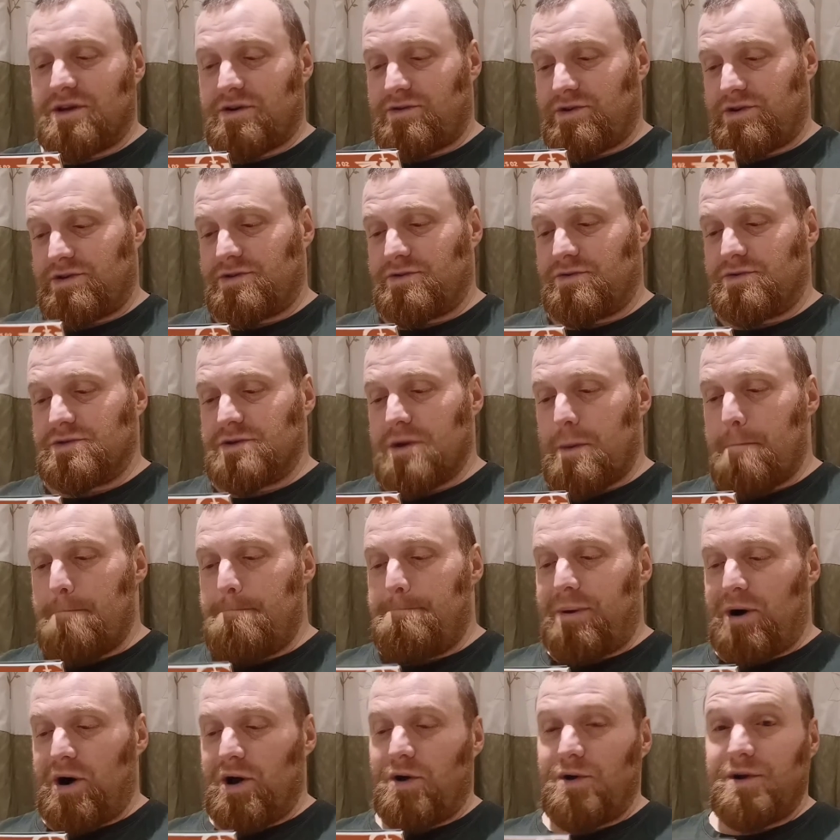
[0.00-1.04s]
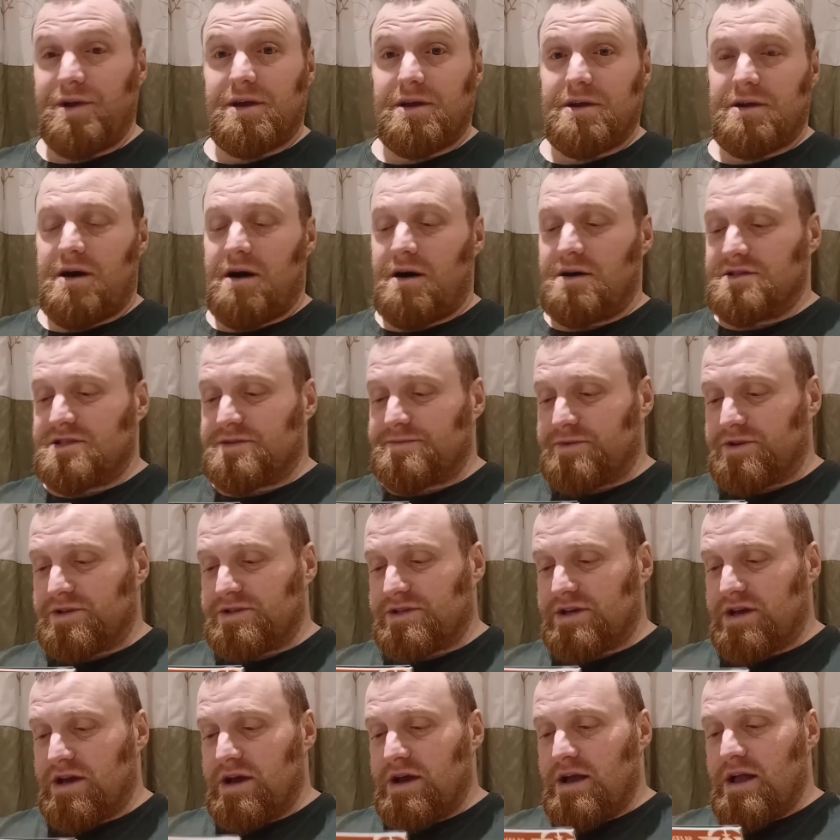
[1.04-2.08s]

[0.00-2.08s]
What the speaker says: crystals, bionic enhancements,